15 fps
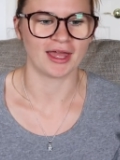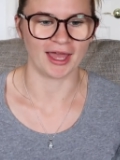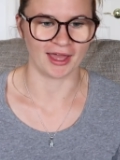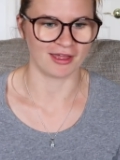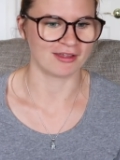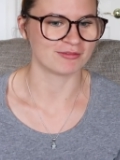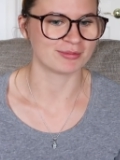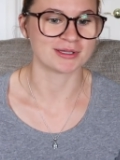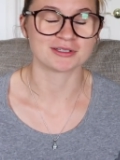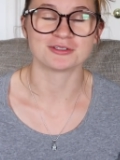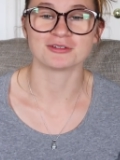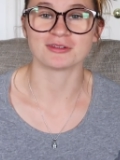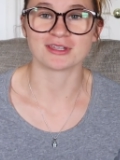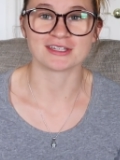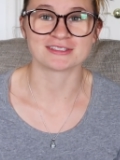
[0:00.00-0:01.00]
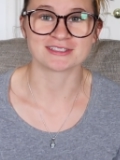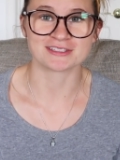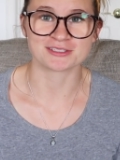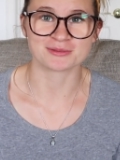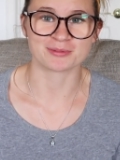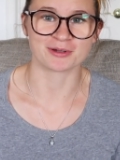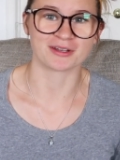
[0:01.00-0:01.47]
I have been too lazy
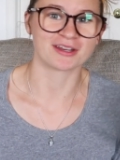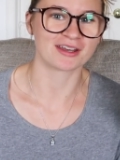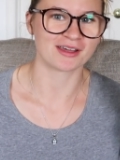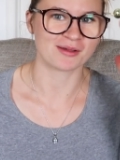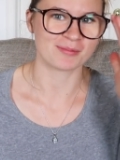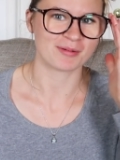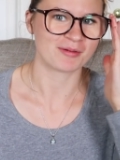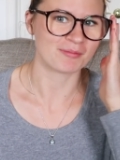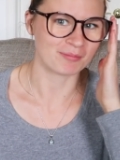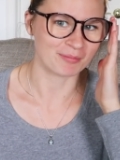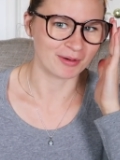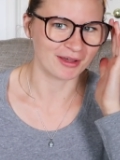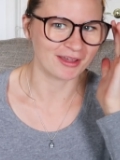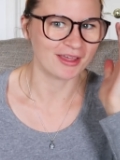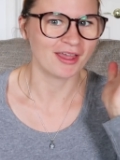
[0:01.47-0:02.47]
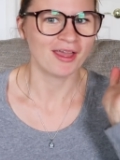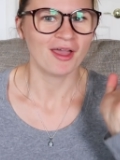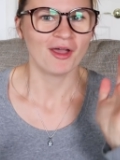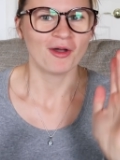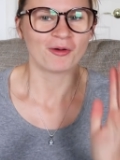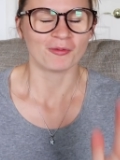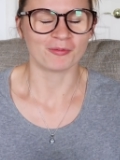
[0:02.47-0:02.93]
to put it up, but
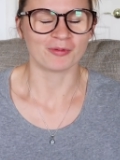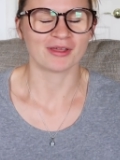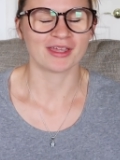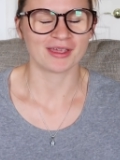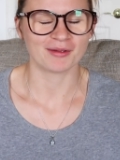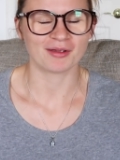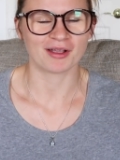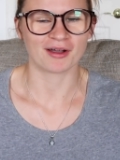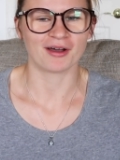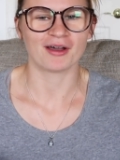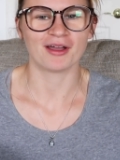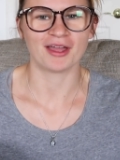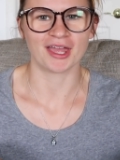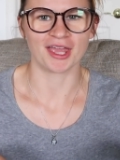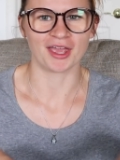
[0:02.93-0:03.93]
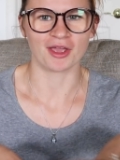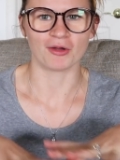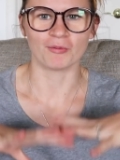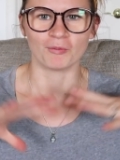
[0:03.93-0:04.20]
we got a